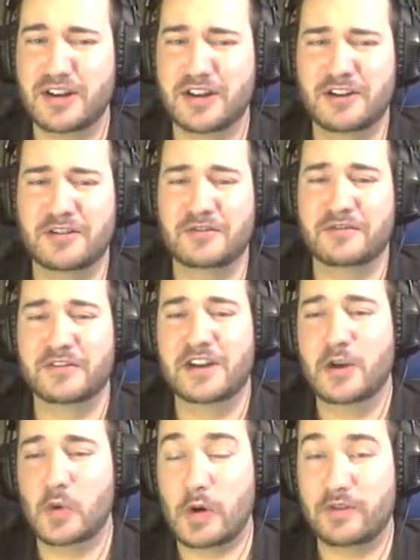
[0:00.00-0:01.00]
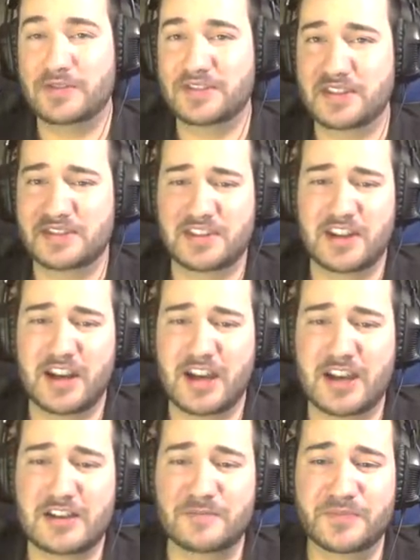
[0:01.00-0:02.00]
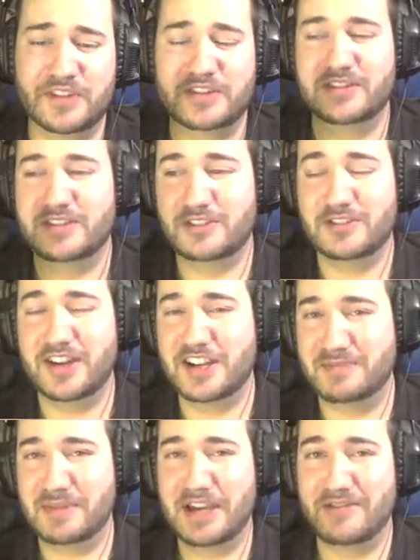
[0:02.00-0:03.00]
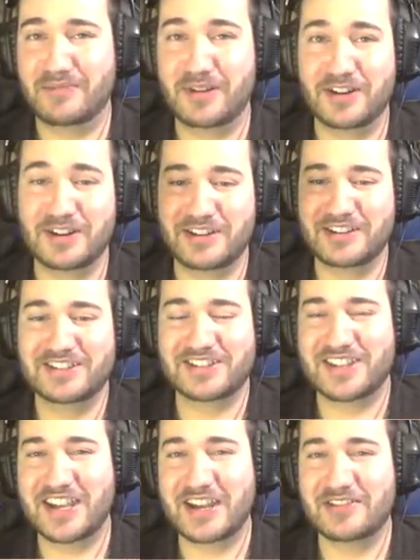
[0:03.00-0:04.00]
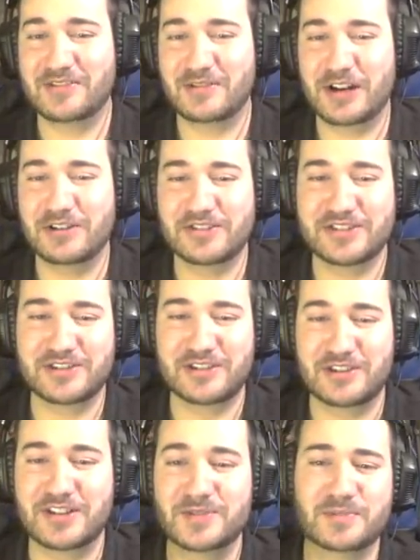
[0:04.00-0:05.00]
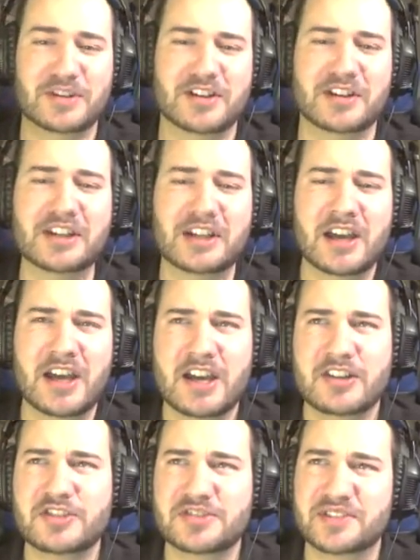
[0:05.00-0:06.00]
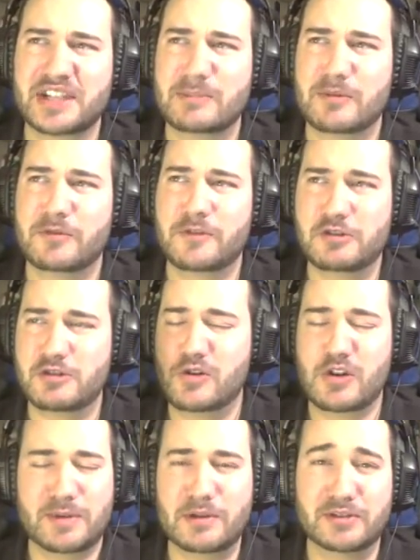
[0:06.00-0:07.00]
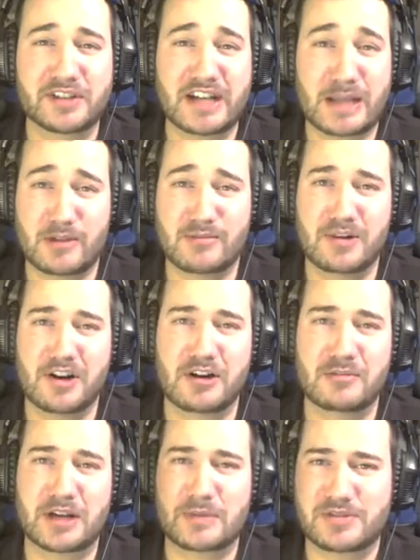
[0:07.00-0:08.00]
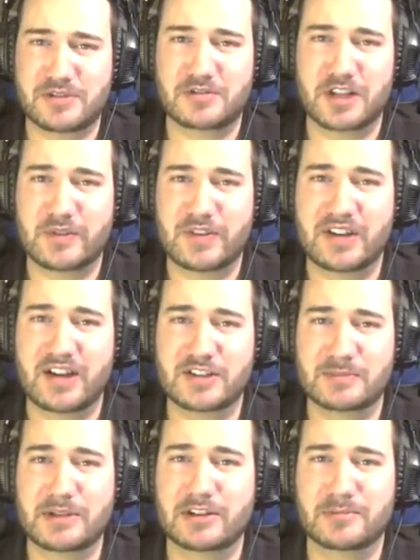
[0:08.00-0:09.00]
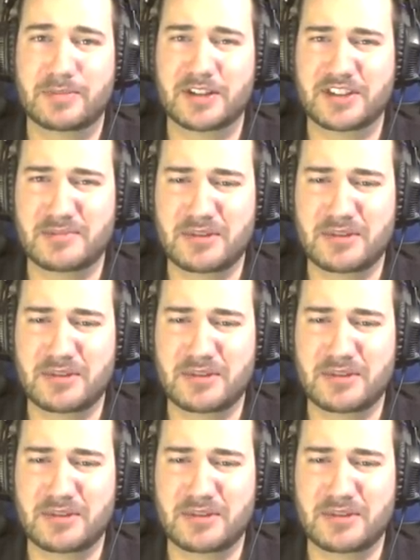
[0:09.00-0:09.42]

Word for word: of references that I you guys may have uh, seen throughout the series, but just to name a few, I won't be able to name them all, but I'm sure a lot of you guys will be able to pick them